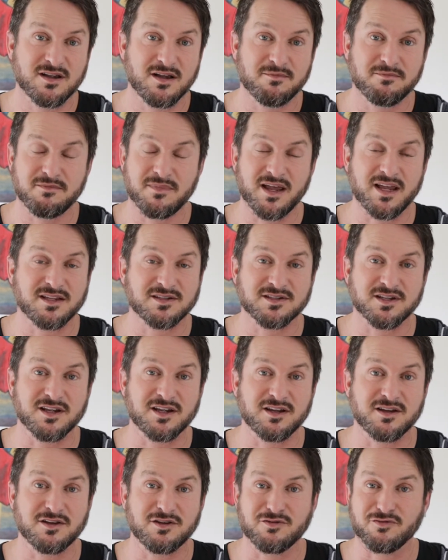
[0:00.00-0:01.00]

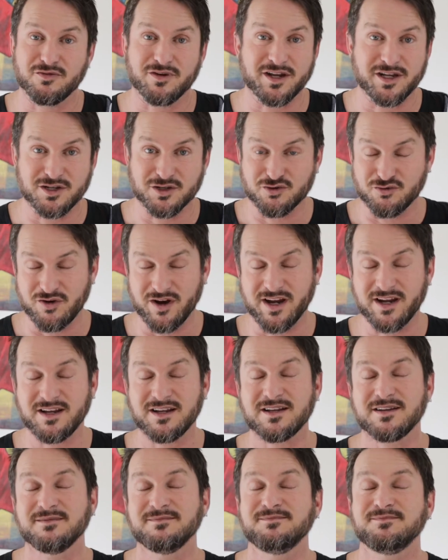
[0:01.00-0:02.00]
amazing green drink.